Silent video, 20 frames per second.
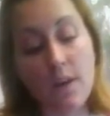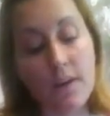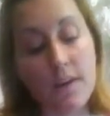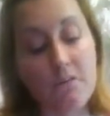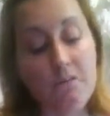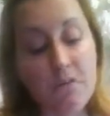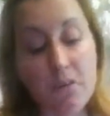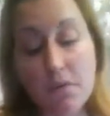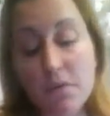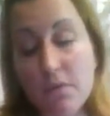
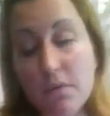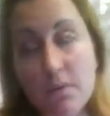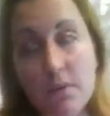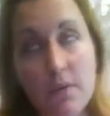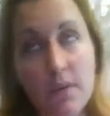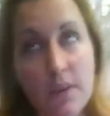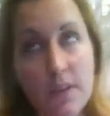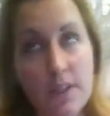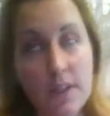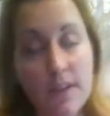If
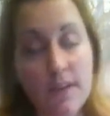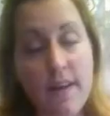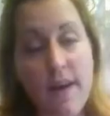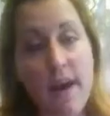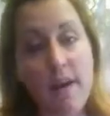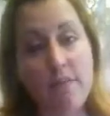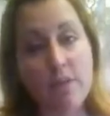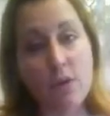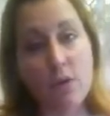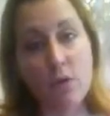you didn't
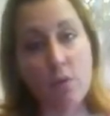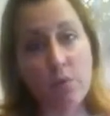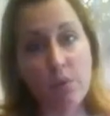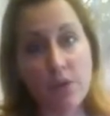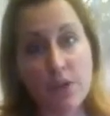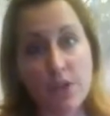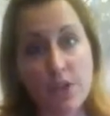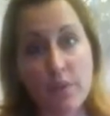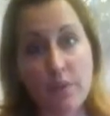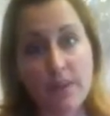have a
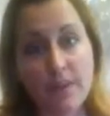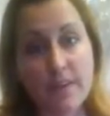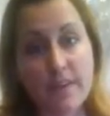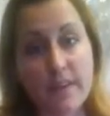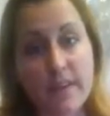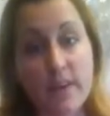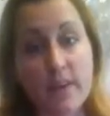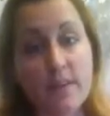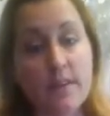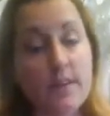corporate job in
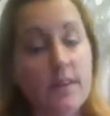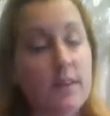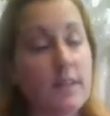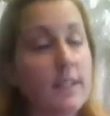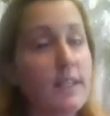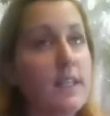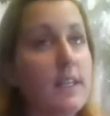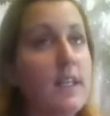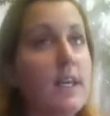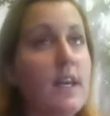sales,
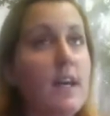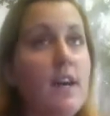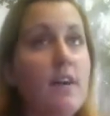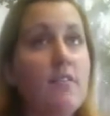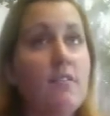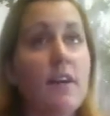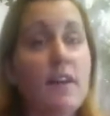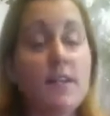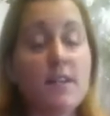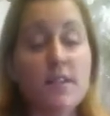
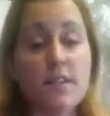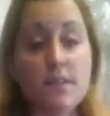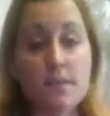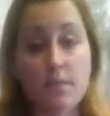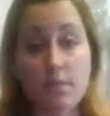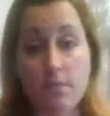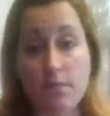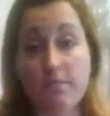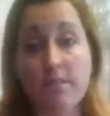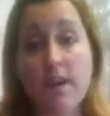that
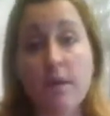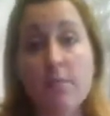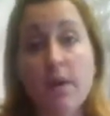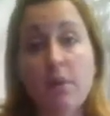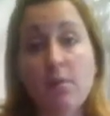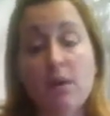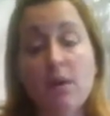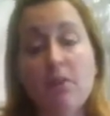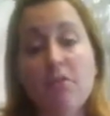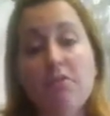
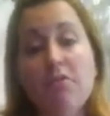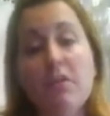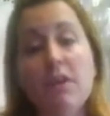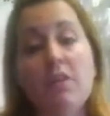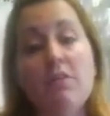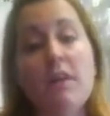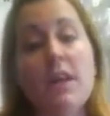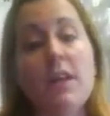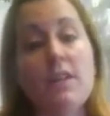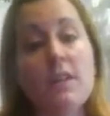might be a
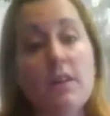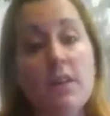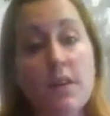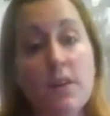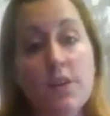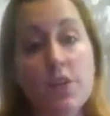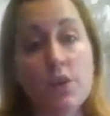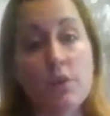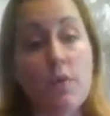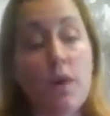fear that's
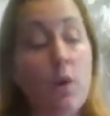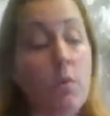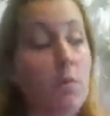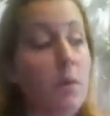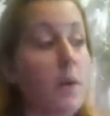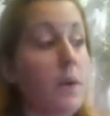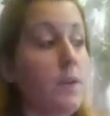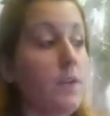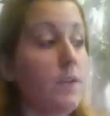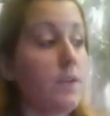going to show
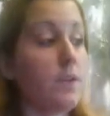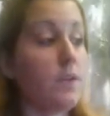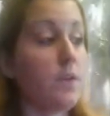up. And